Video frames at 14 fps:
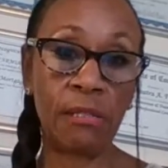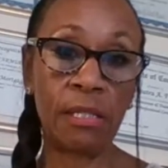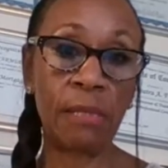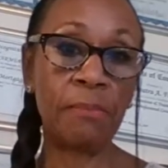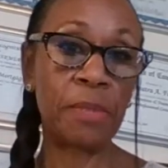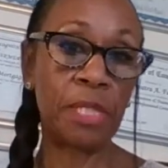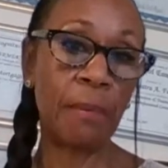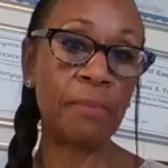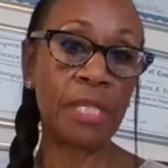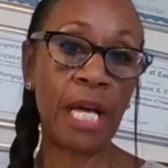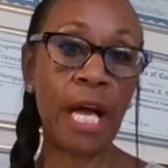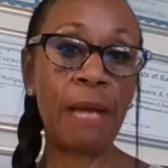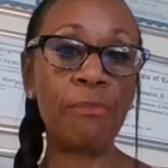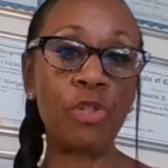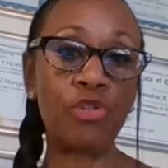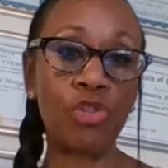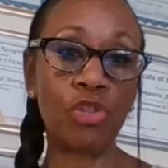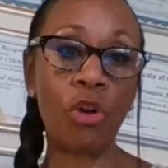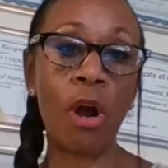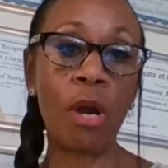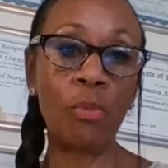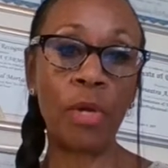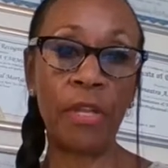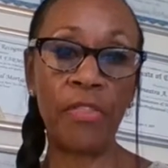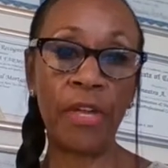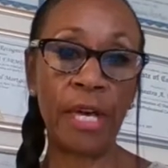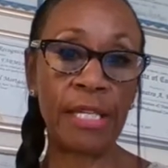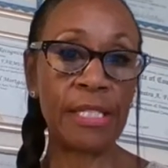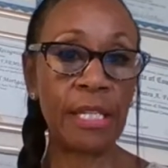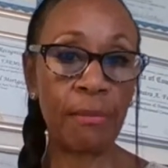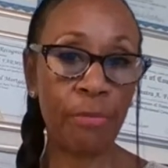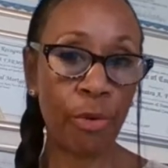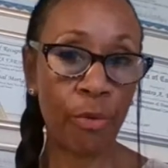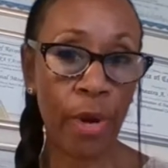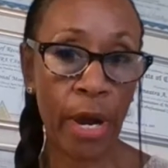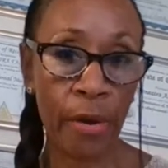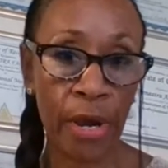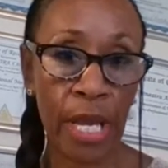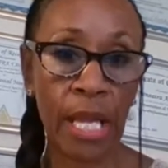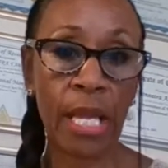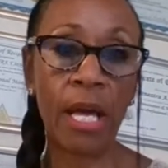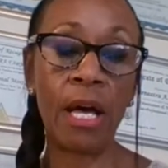Sometimes you start with a temporary,